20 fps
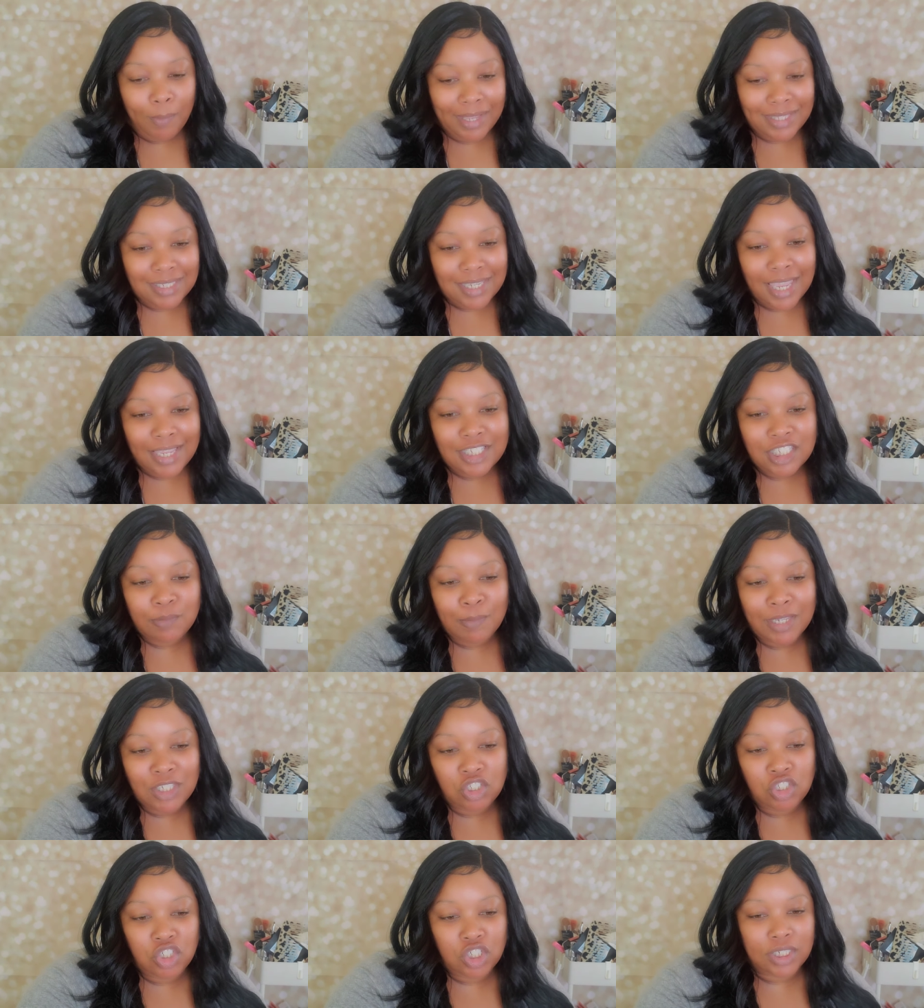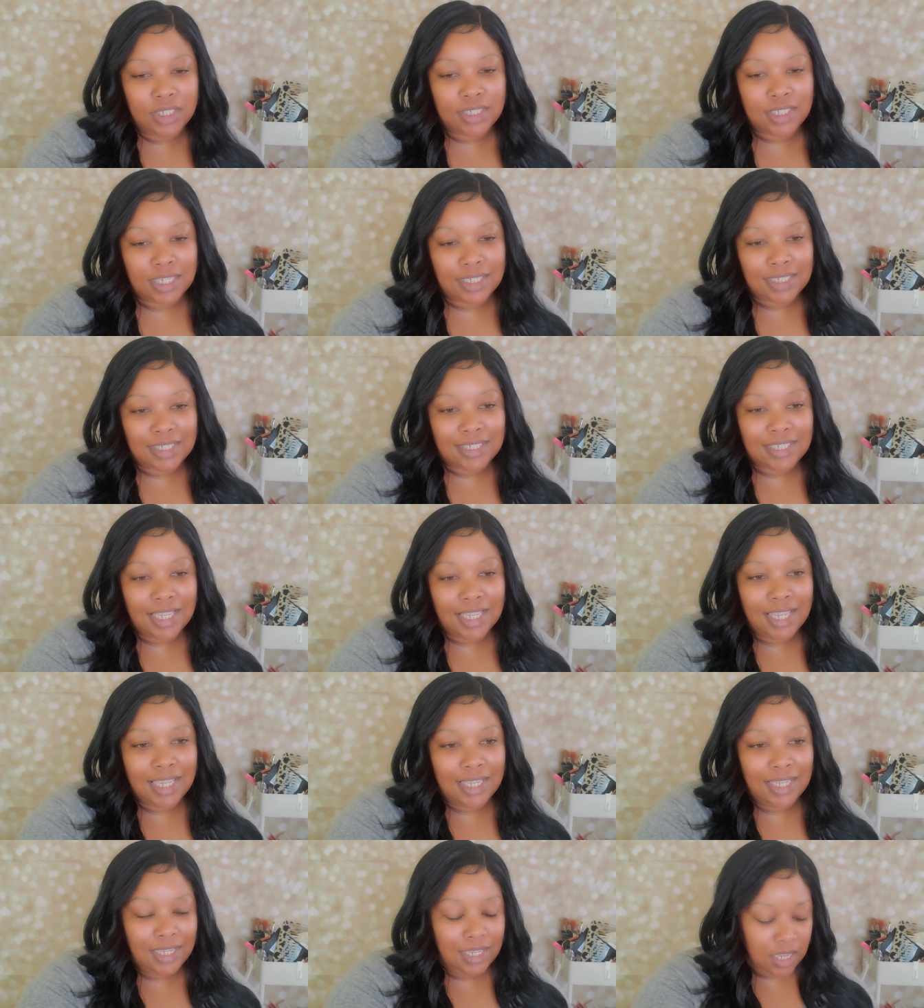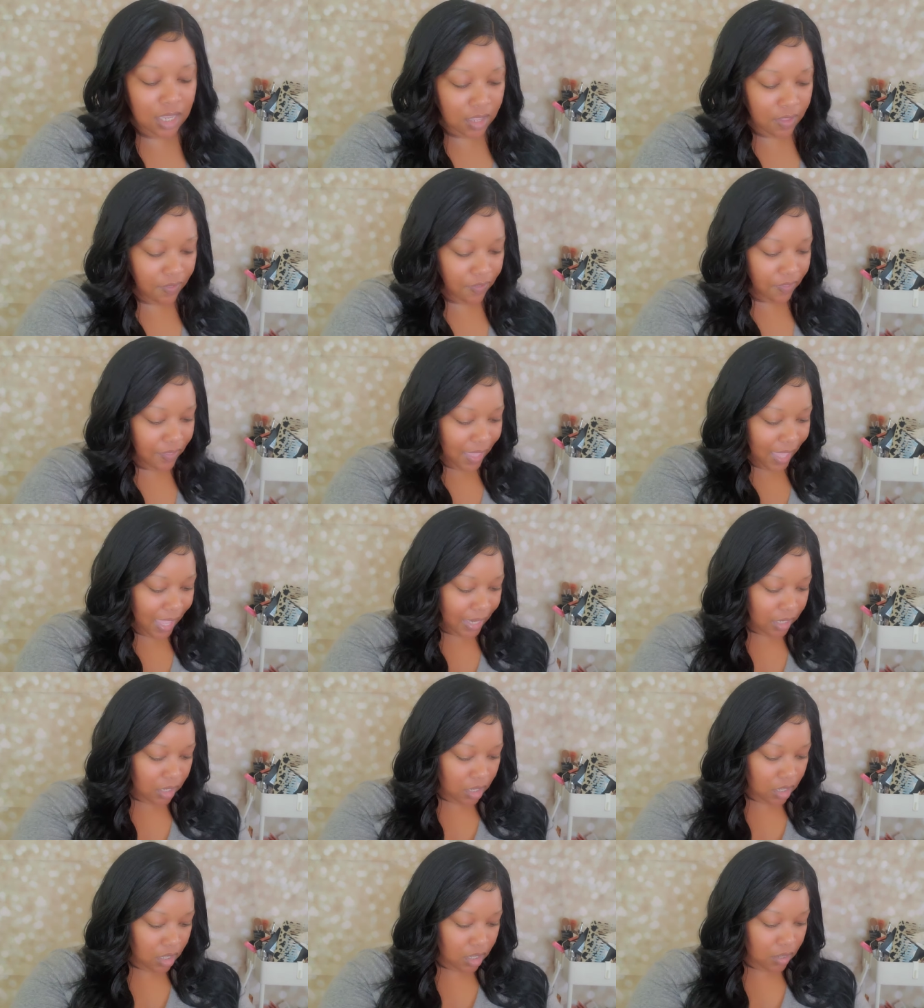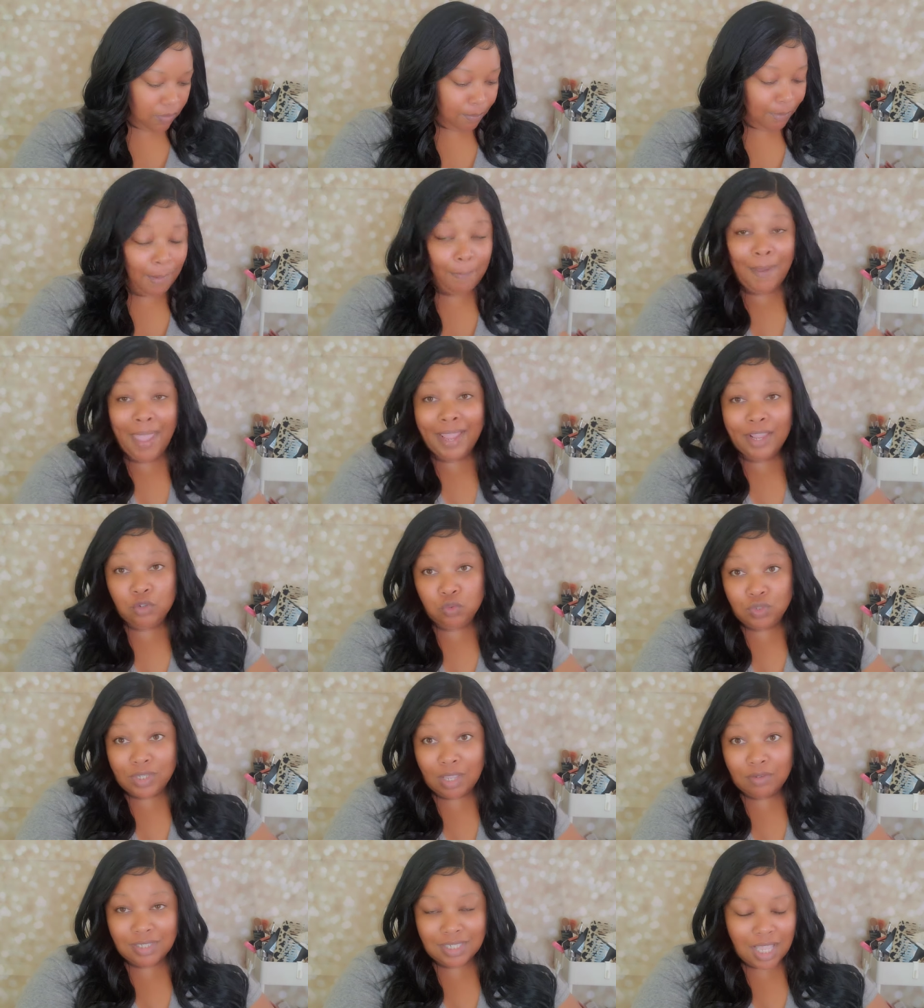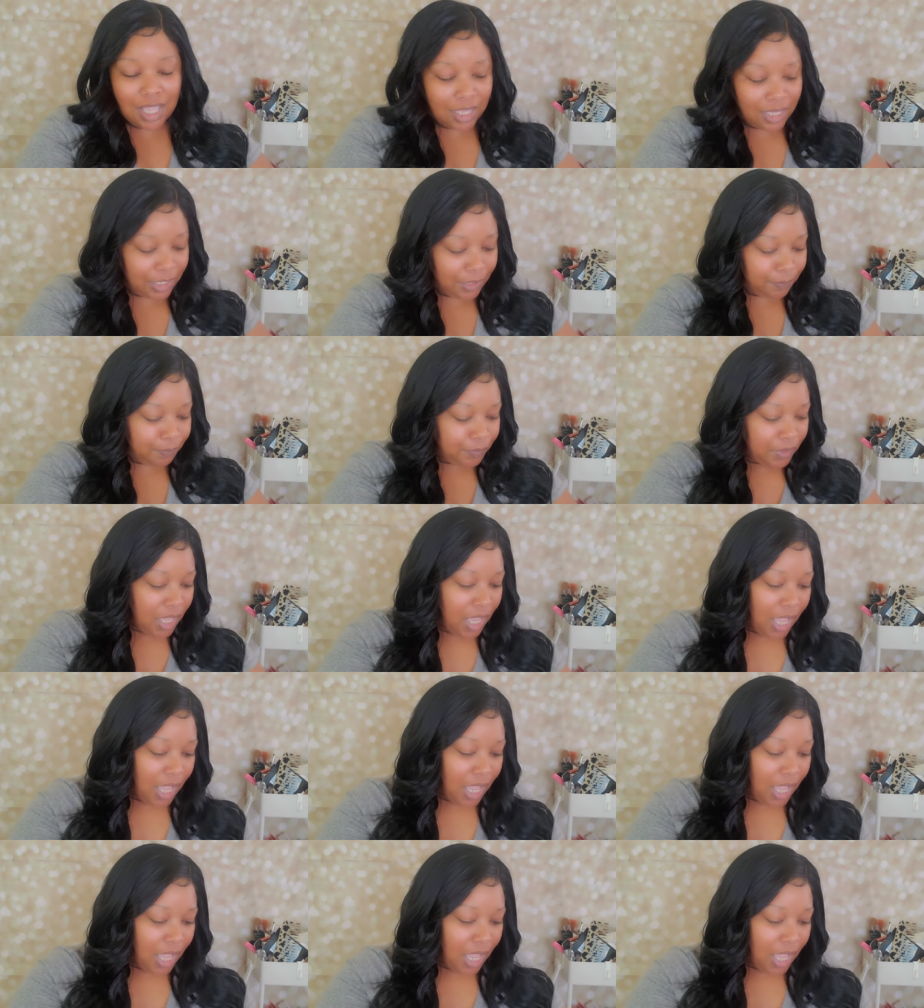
on my text messages saying that my package was outside.